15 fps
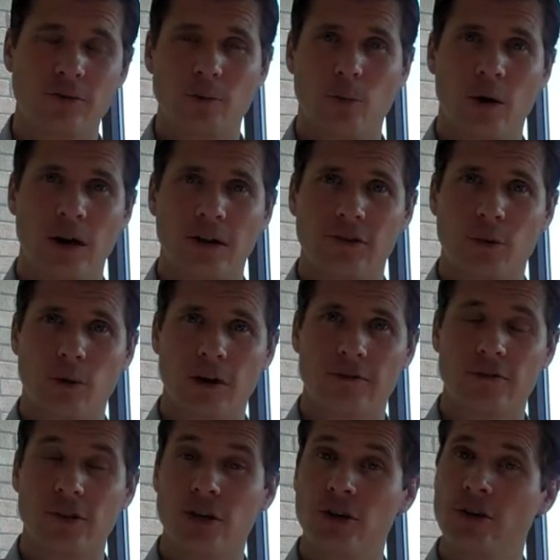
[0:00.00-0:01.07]
want it to work
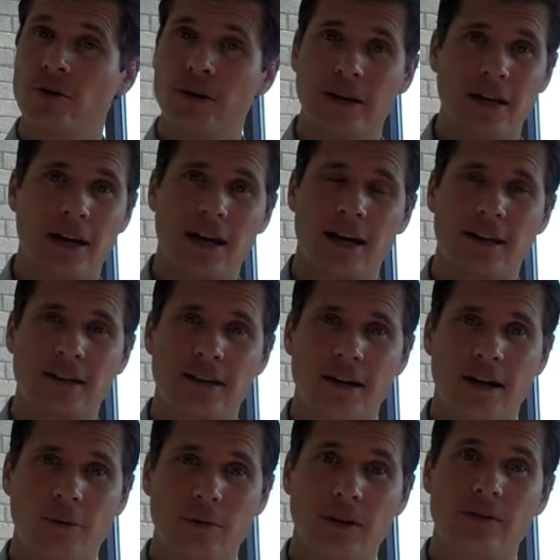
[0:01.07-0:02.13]
for you, and
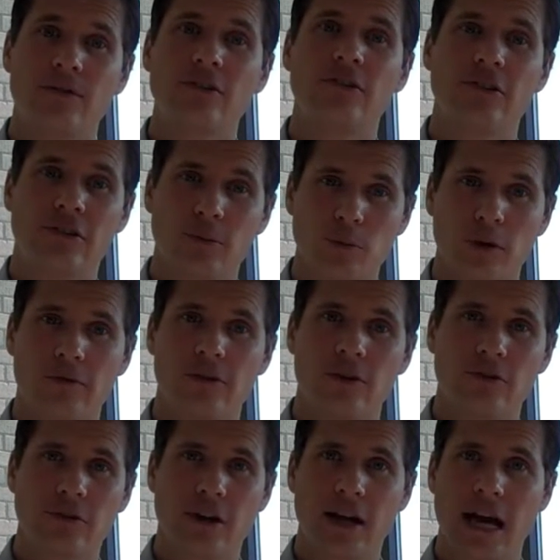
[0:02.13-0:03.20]
would love to see some
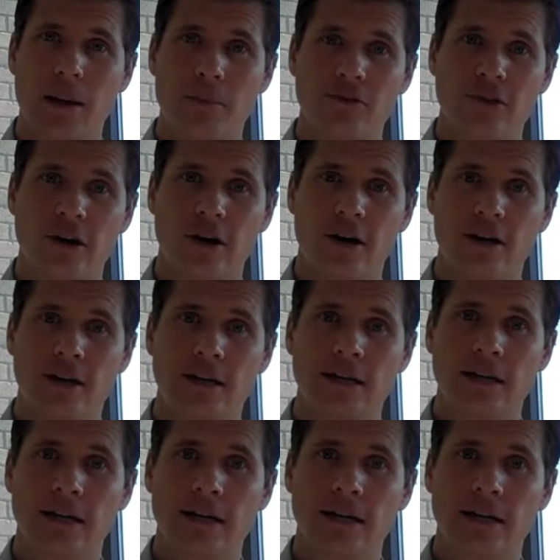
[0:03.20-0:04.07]
reviews on Amazon and